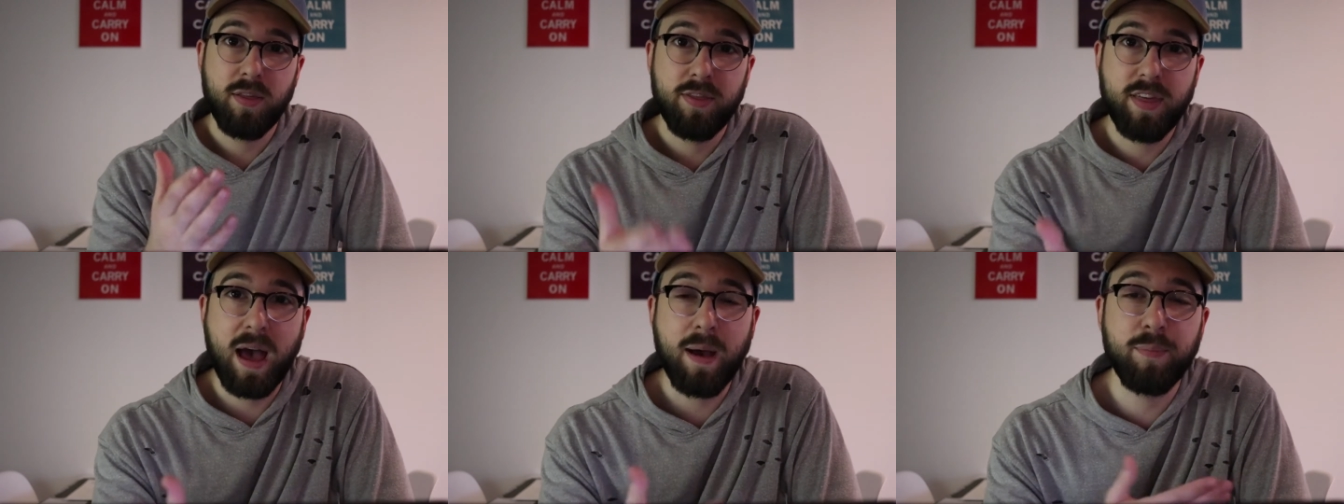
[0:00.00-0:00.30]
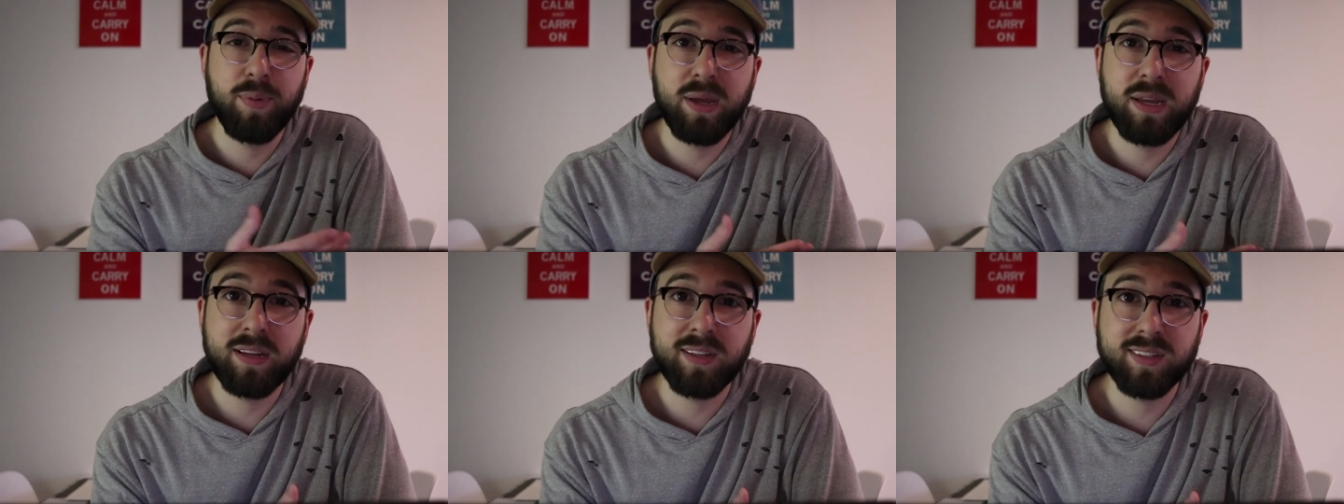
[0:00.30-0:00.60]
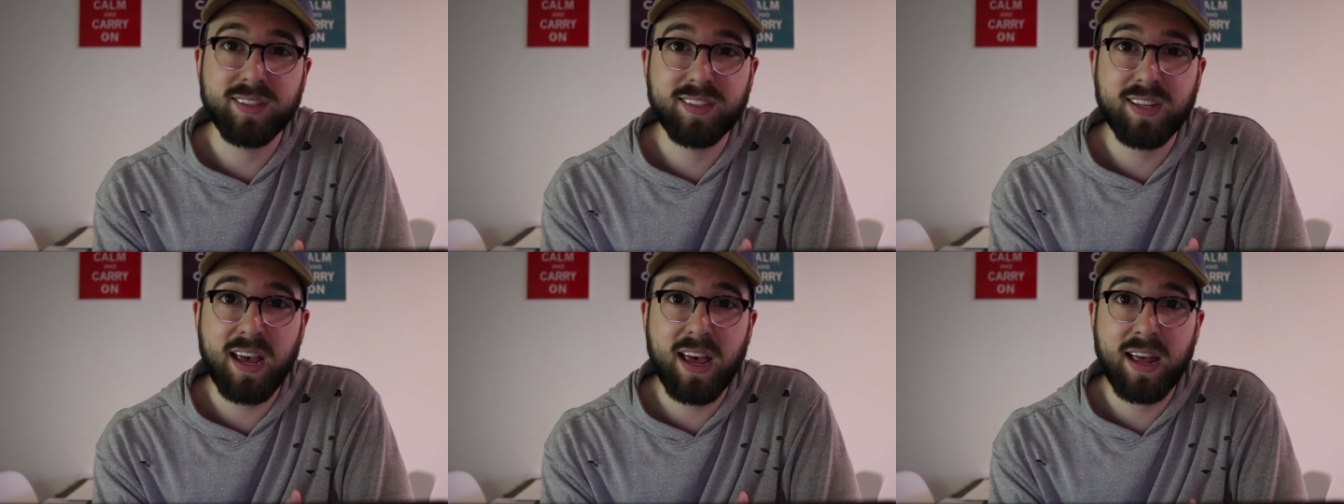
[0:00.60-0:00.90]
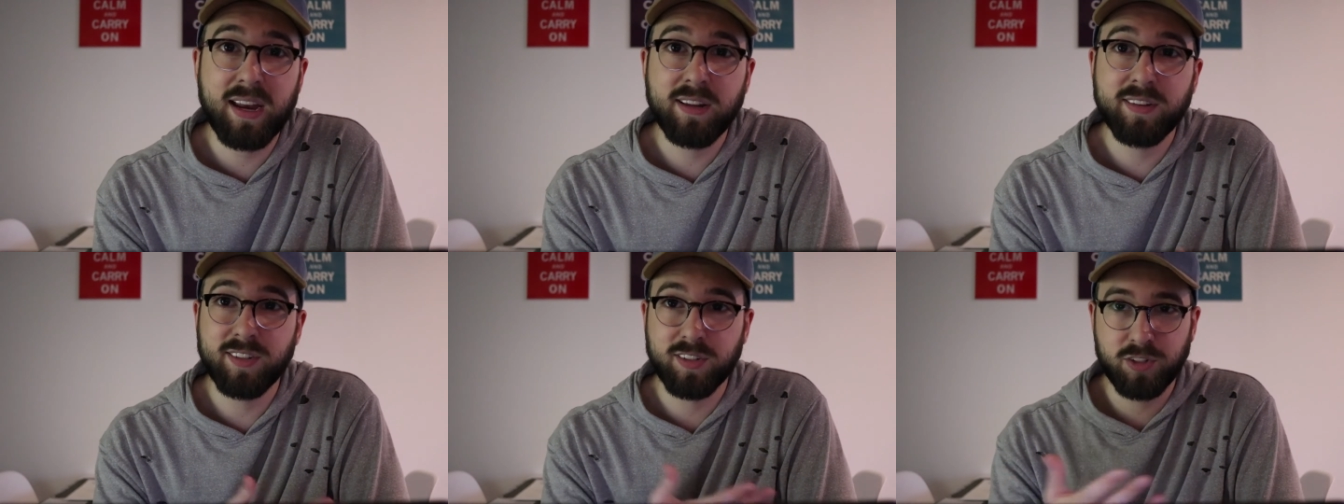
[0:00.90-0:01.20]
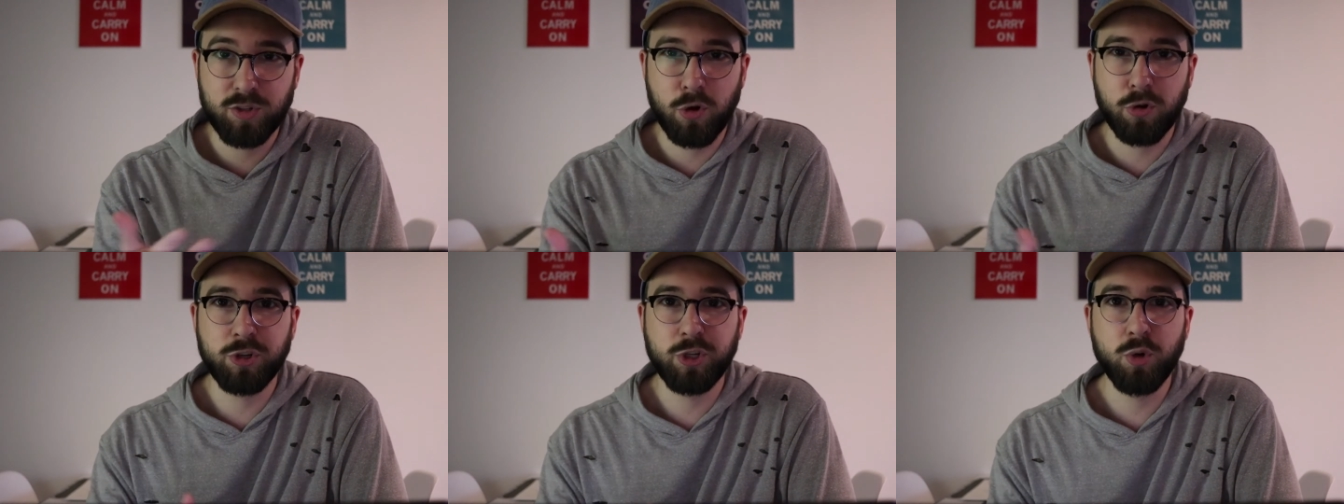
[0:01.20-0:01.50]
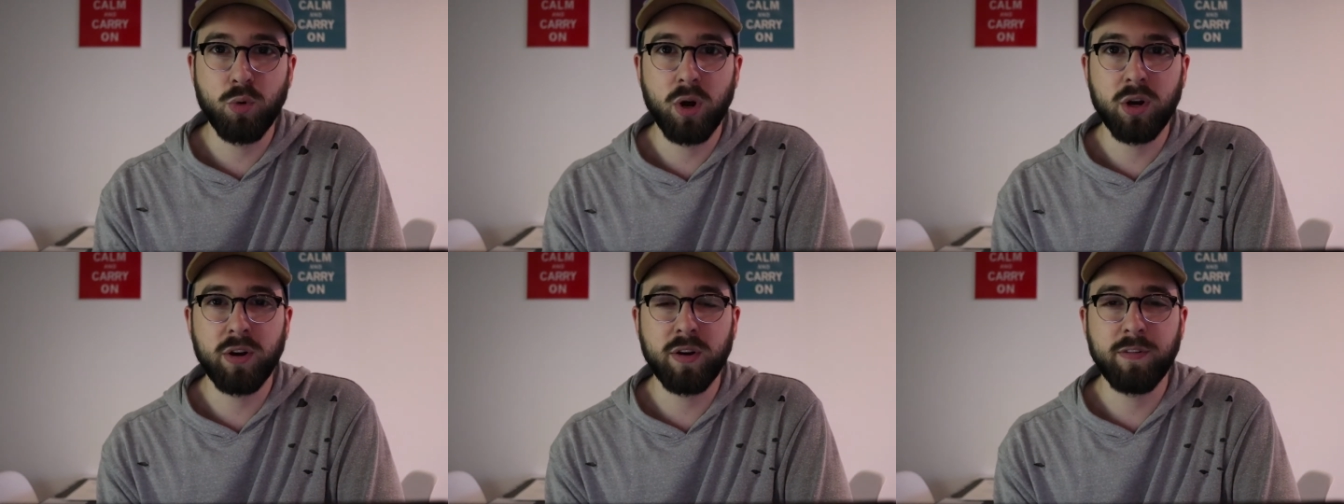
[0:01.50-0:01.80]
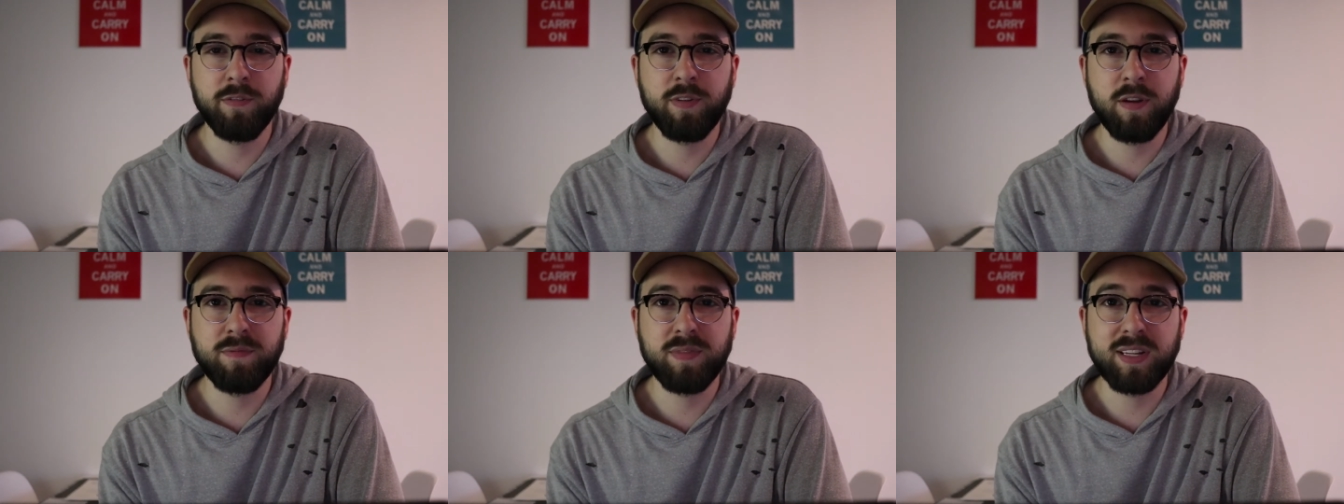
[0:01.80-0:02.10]
that being said, since there are
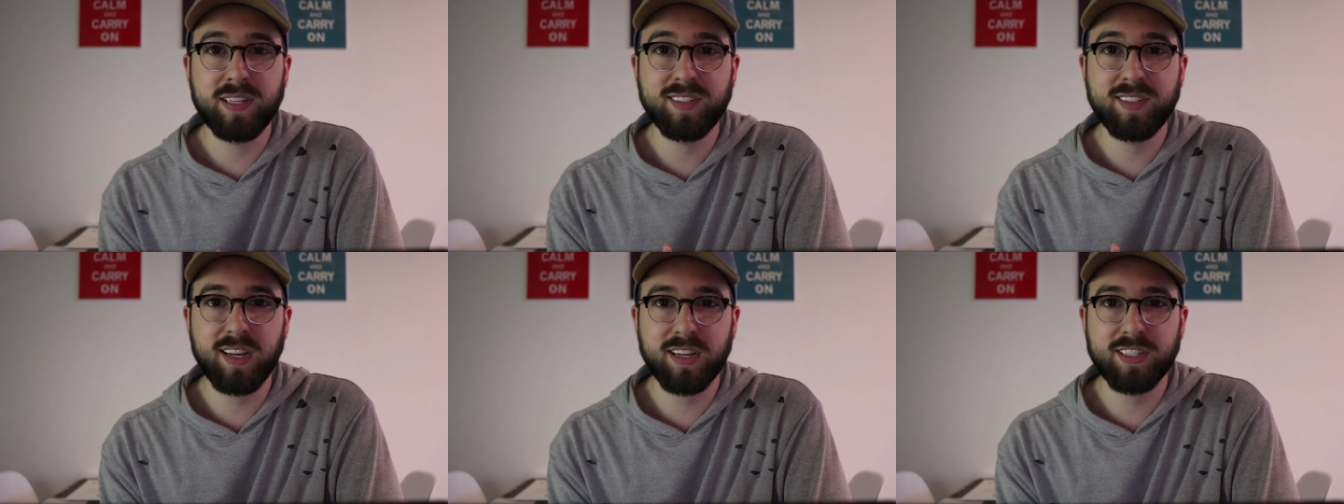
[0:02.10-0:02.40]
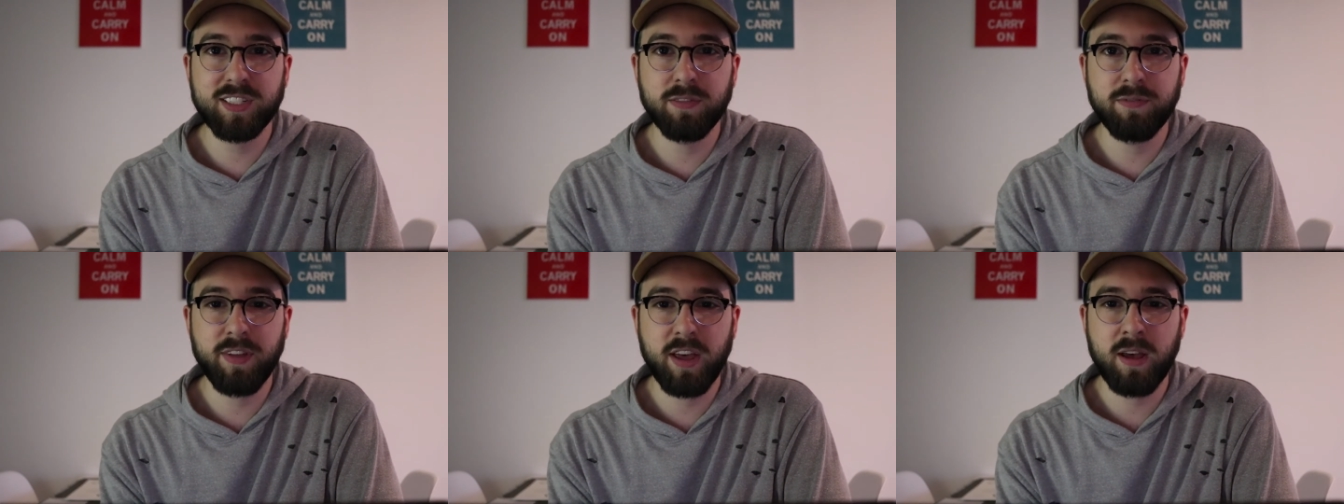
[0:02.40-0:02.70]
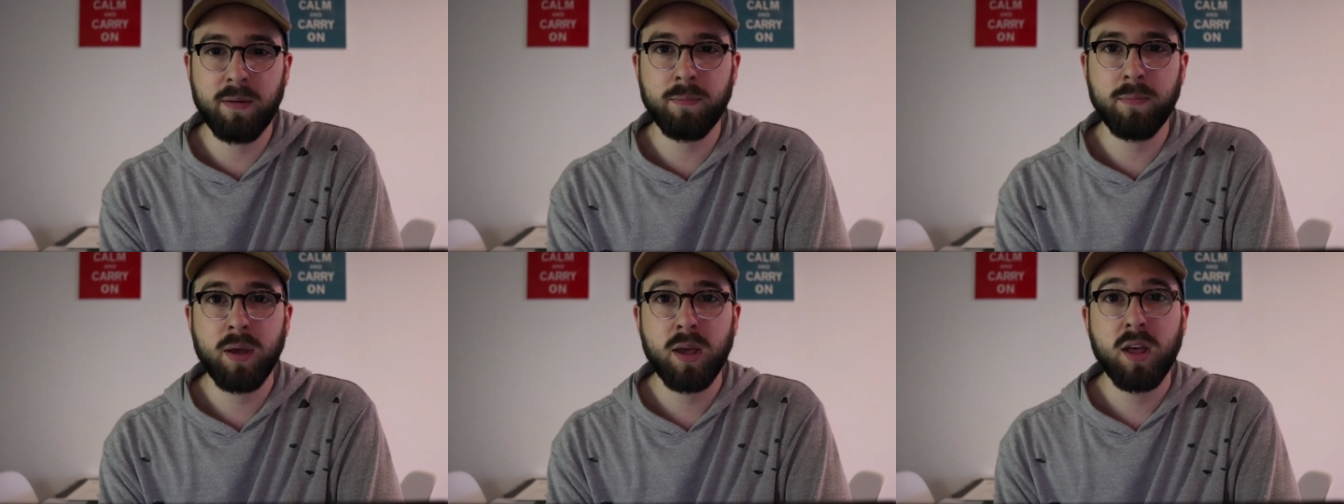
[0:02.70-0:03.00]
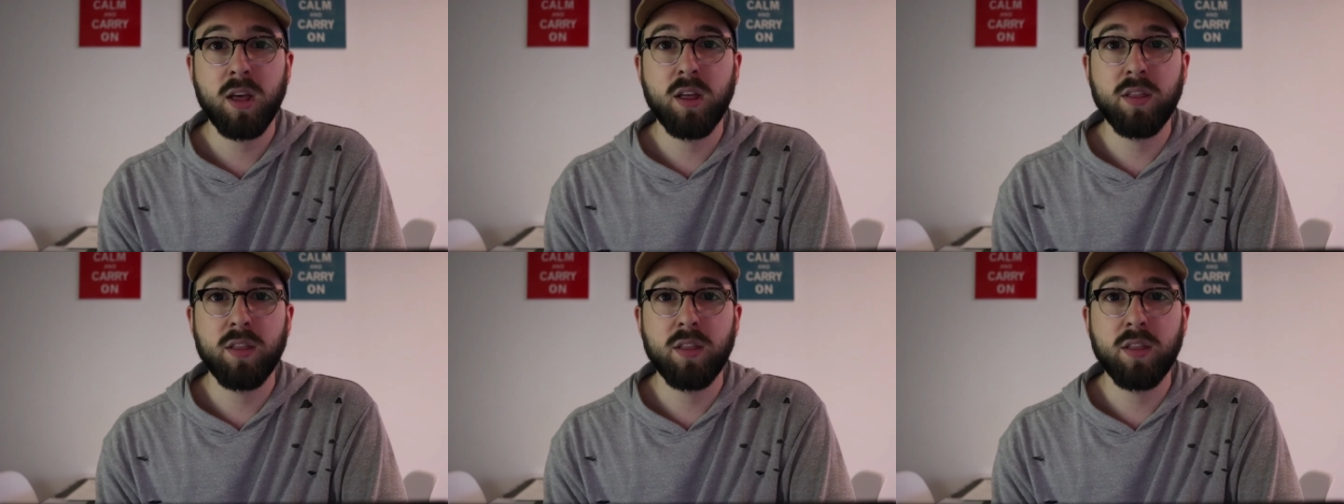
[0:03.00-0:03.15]
256 of them,